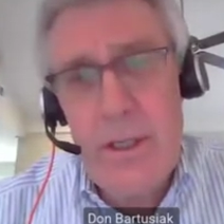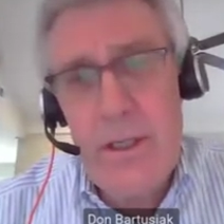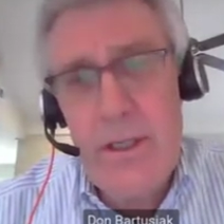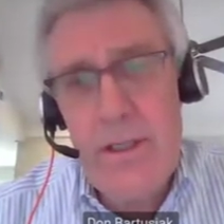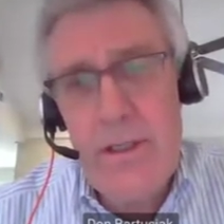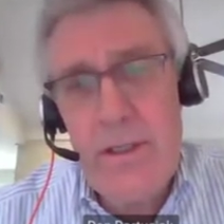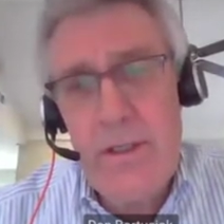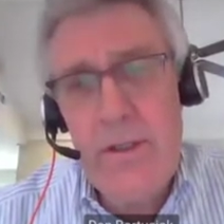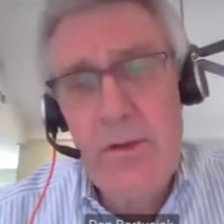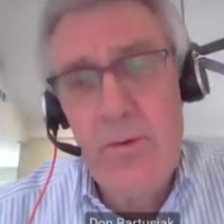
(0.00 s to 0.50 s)
uh,
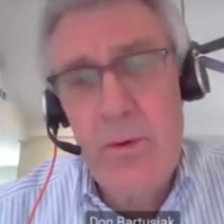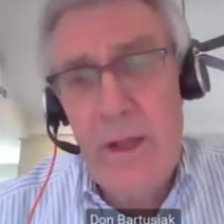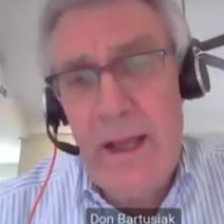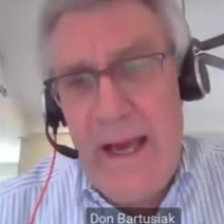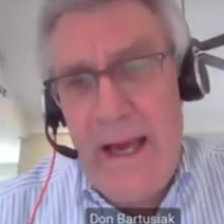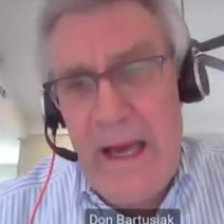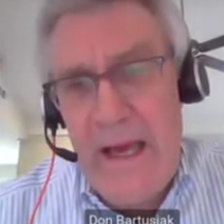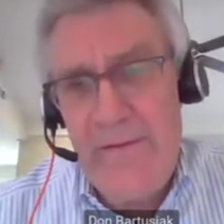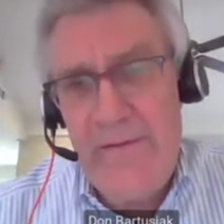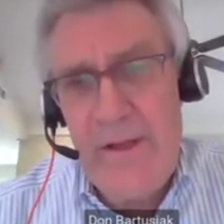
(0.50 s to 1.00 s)
you will
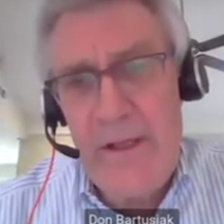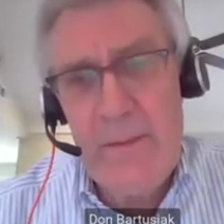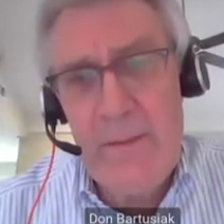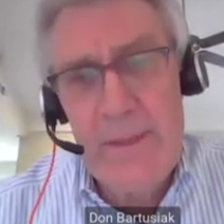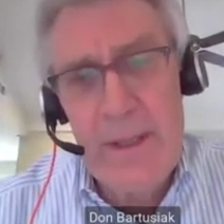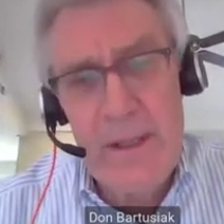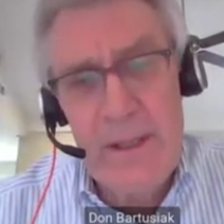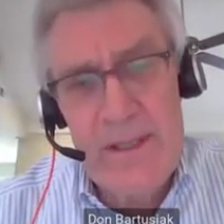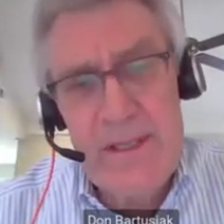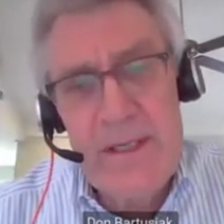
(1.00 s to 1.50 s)
have the
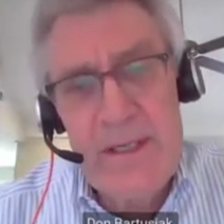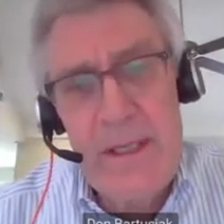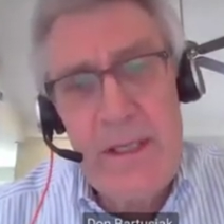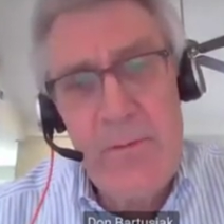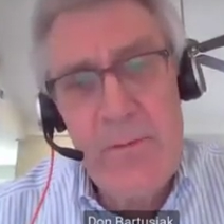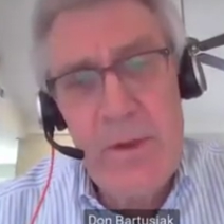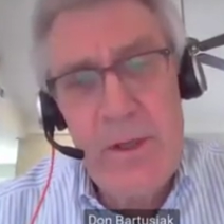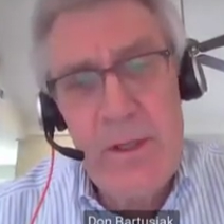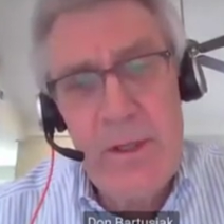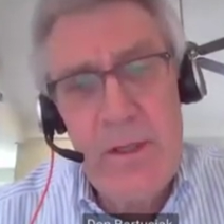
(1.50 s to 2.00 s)

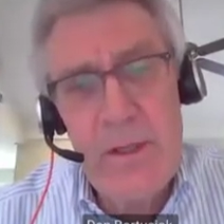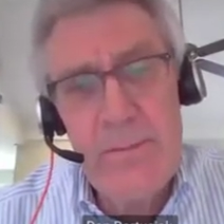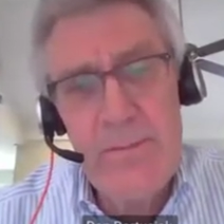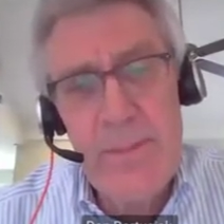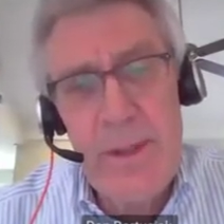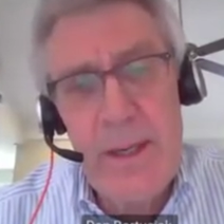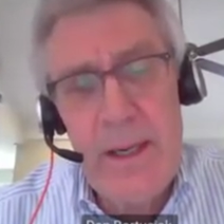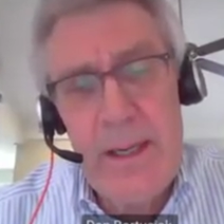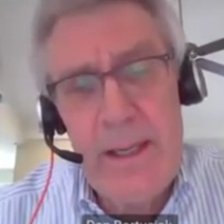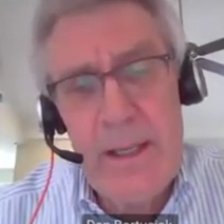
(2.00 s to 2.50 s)
ability uh,
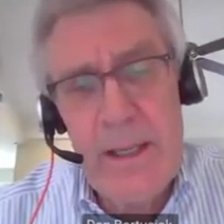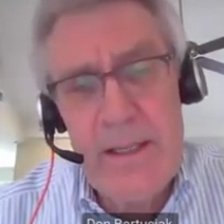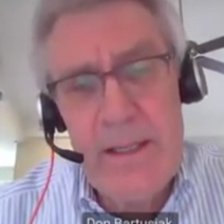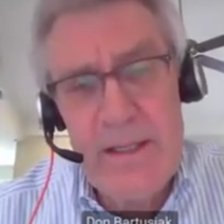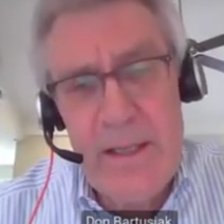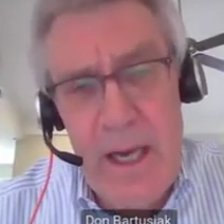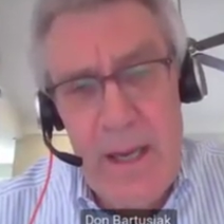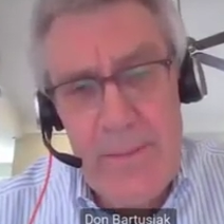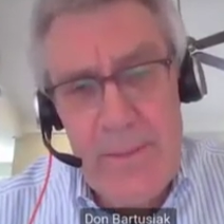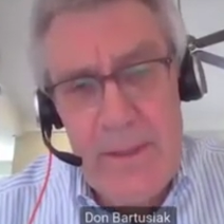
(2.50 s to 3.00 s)
by
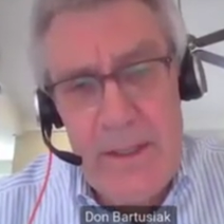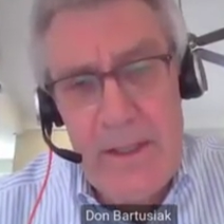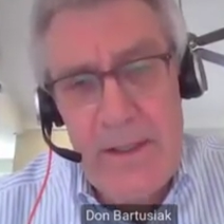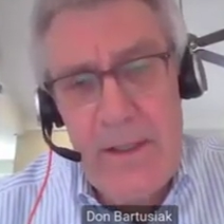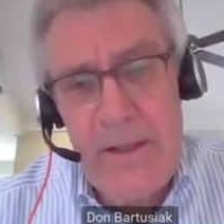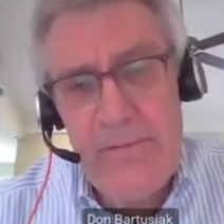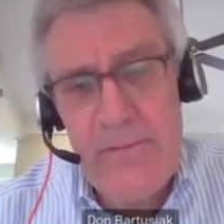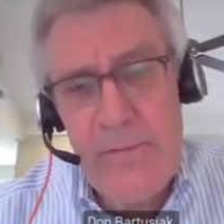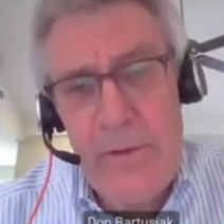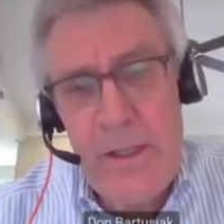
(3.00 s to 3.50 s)

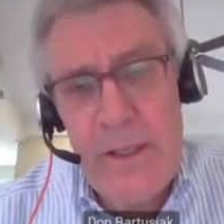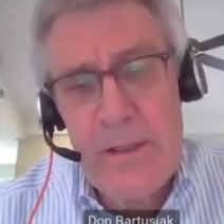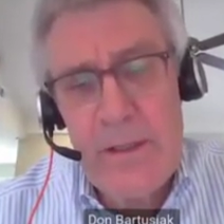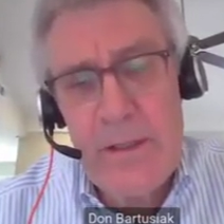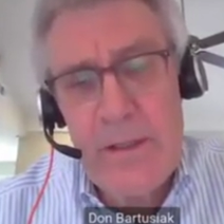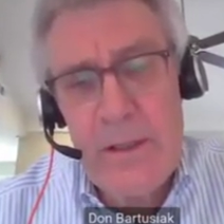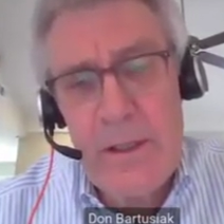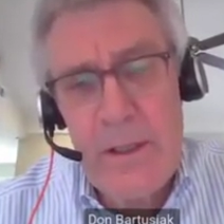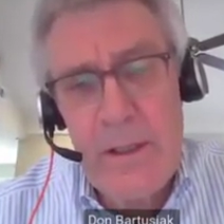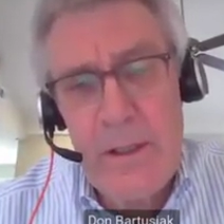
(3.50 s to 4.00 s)
adopting, if we can